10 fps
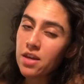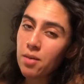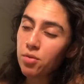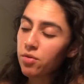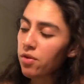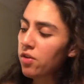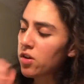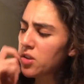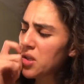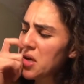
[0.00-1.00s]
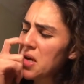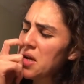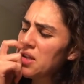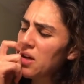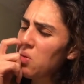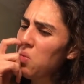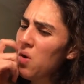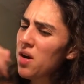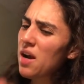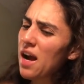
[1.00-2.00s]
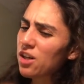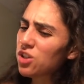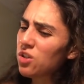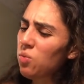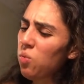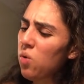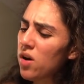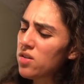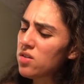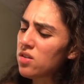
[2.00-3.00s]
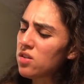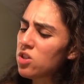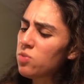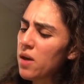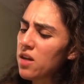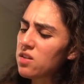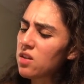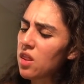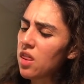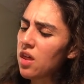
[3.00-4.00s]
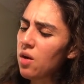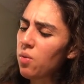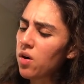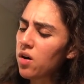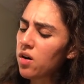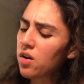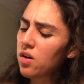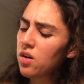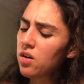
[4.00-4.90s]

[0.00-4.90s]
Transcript: and the Emperor in reverse. Like, what actually was the space that they were